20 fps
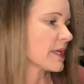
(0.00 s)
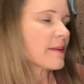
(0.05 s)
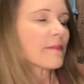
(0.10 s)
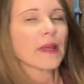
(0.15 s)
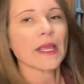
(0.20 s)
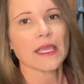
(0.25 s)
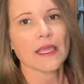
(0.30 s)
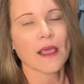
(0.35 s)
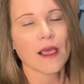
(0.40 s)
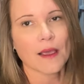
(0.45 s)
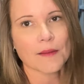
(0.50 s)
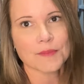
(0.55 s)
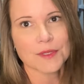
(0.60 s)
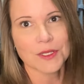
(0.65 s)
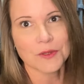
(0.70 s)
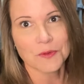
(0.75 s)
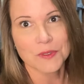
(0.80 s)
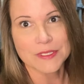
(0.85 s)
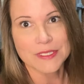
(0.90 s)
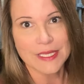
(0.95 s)
in my
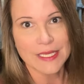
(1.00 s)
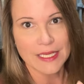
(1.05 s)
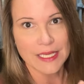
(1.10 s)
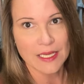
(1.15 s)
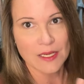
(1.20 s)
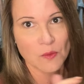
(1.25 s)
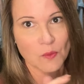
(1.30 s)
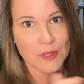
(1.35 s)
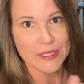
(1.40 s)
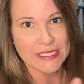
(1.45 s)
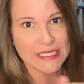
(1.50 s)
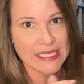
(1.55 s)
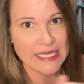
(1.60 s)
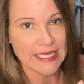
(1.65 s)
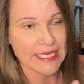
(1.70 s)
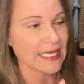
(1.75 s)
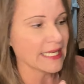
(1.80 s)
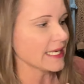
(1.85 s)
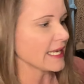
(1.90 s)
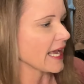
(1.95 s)
cabinet once I get what's
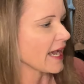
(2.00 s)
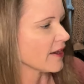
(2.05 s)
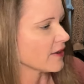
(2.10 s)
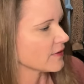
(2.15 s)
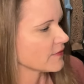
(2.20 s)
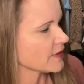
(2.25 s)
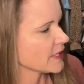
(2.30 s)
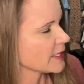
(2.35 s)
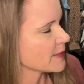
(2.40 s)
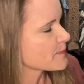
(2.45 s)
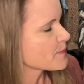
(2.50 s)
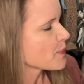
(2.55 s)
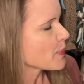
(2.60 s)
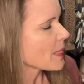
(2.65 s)
in it out of it.